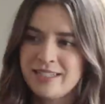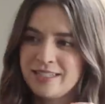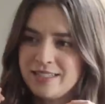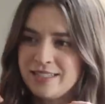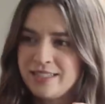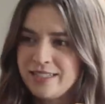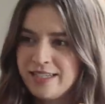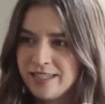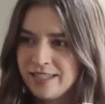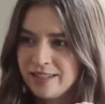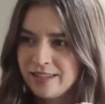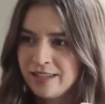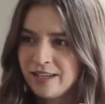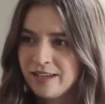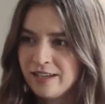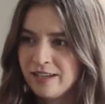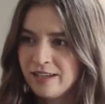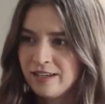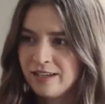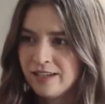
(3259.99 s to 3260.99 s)
his teeth
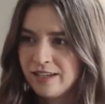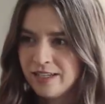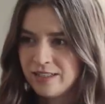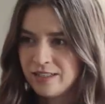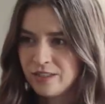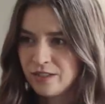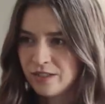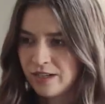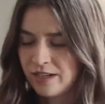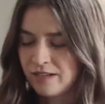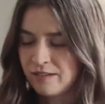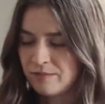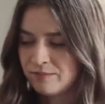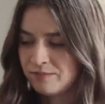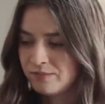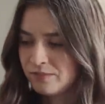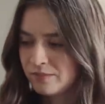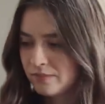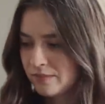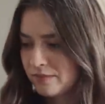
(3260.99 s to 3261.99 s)
his
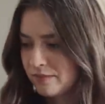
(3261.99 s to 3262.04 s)
um,